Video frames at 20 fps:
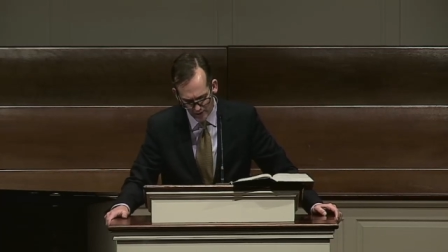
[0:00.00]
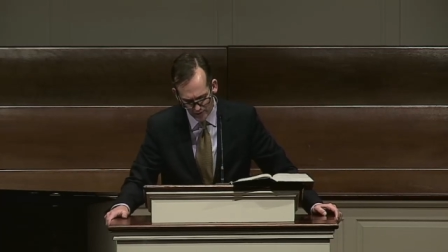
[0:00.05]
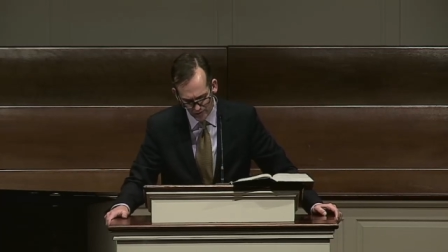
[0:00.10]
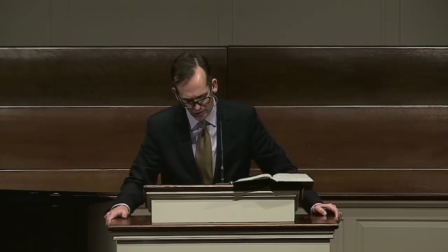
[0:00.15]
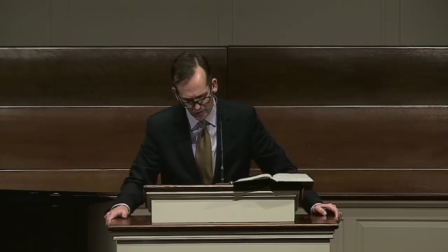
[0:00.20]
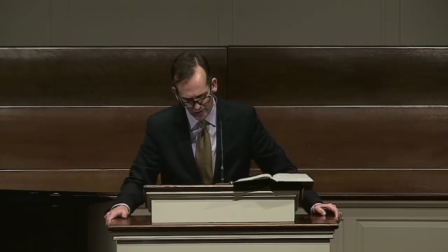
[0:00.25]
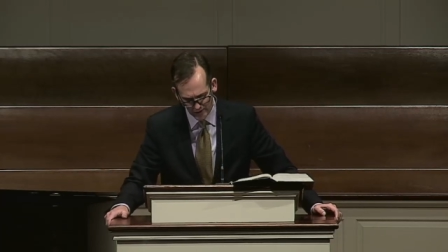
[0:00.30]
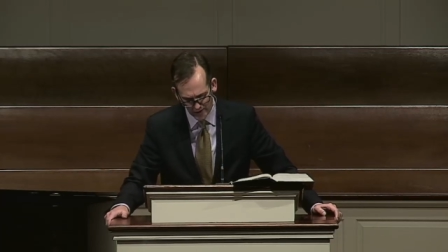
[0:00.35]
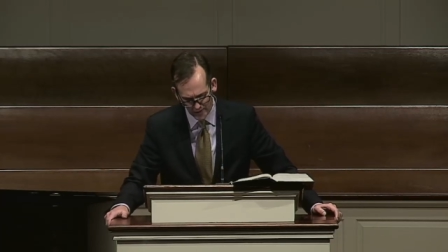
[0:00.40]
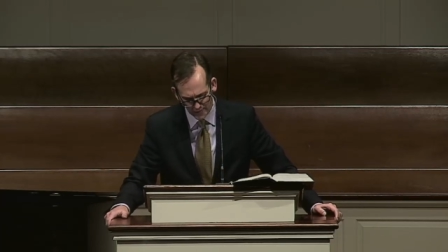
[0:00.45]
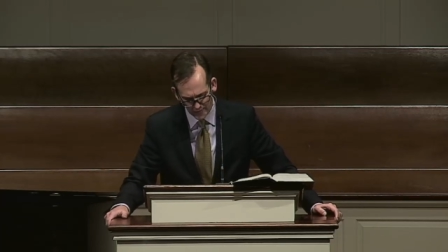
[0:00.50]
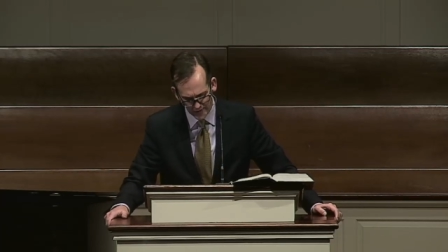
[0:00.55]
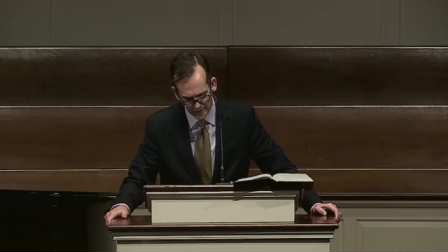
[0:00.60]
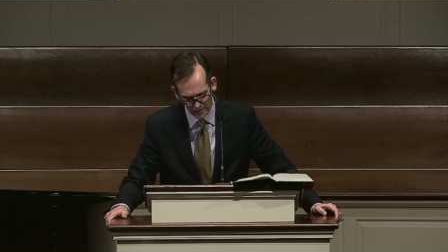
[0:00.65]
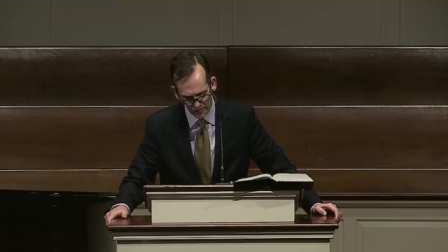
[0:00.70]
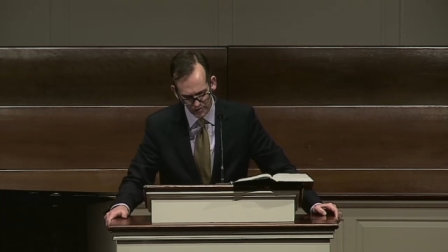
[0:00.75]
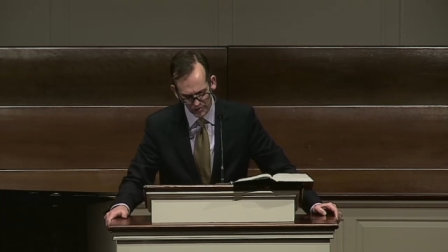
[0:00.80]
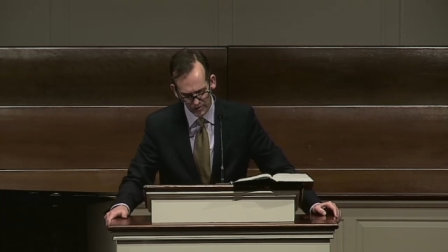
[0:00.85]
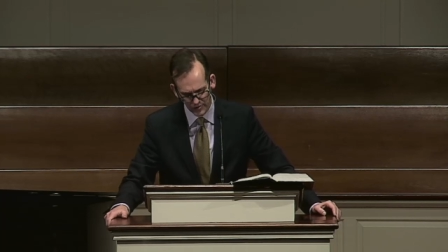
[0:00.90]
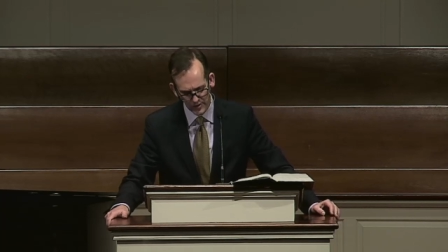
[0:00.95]
God's
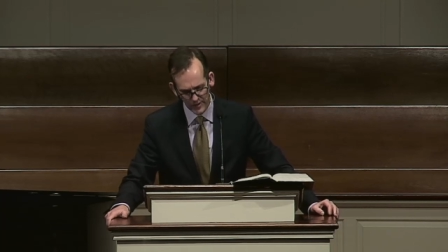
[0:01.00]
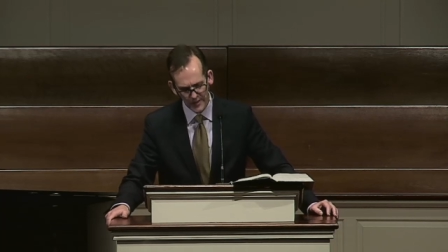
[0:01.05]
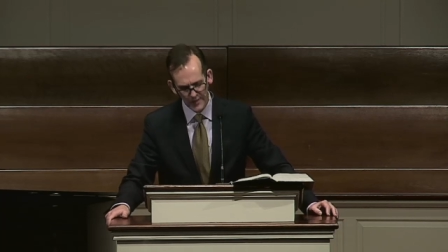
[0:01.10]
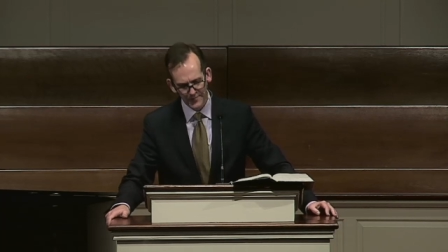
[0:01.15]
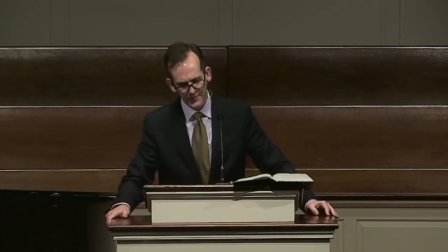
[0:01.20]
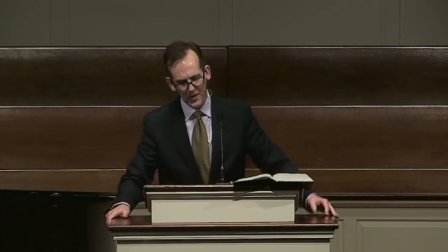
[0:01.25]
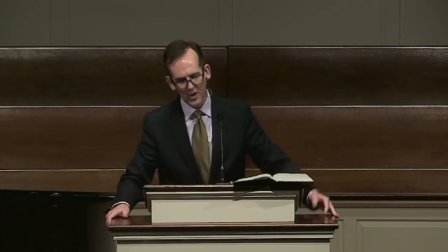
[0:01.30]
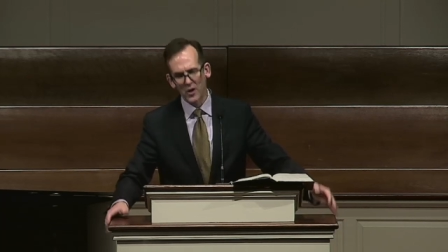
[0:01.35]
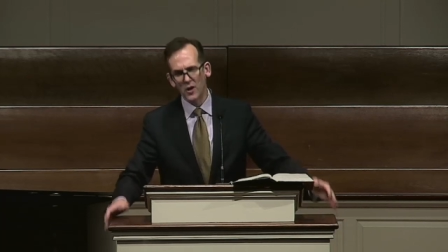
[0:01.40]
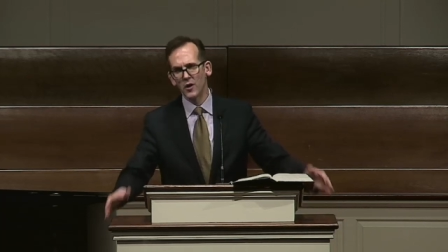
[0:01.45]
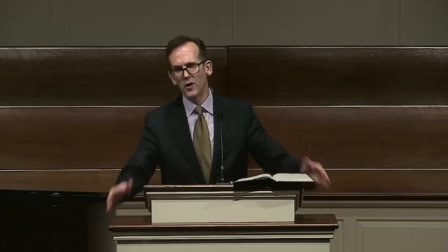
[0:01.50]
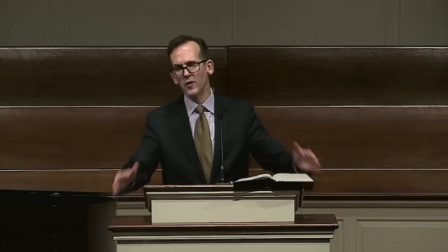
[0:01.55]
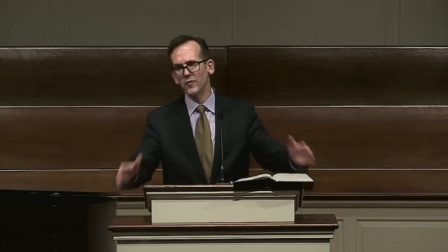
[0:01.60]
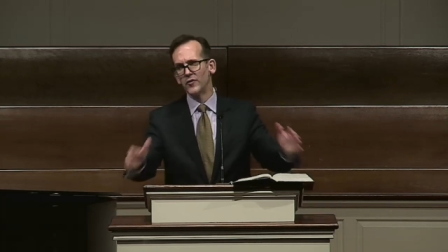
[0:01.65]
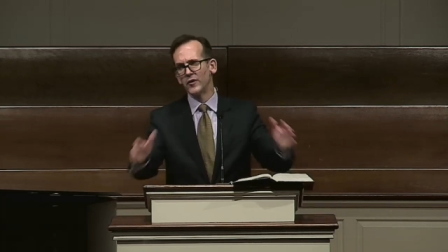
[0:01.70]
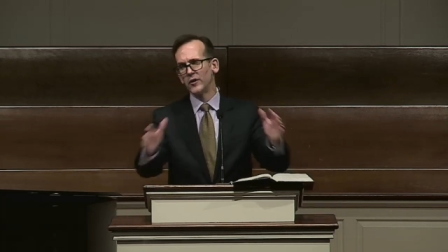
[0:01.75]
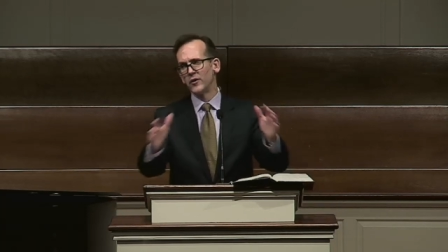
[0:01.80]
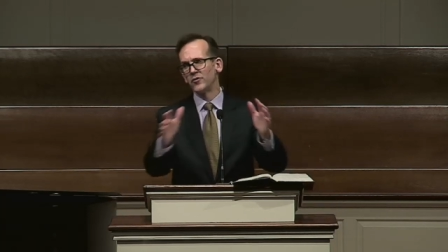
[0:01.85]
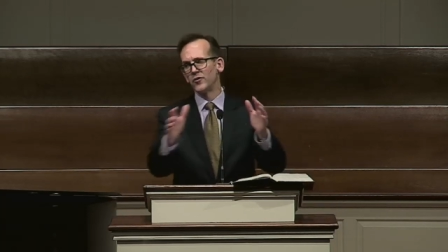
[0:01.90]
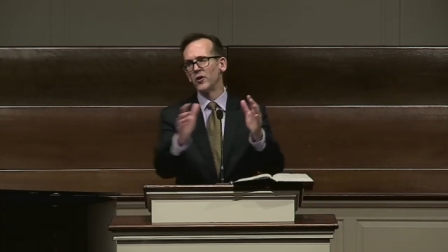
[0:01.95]
salvation
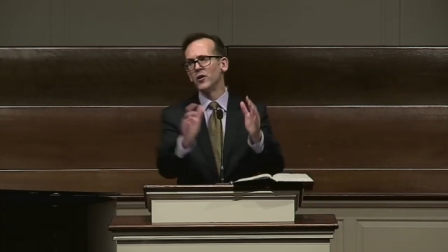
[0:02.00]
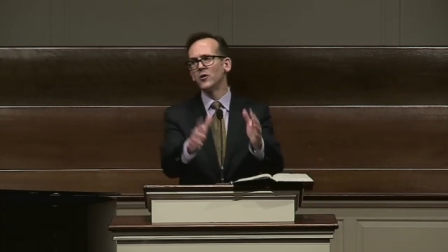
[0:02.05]
of his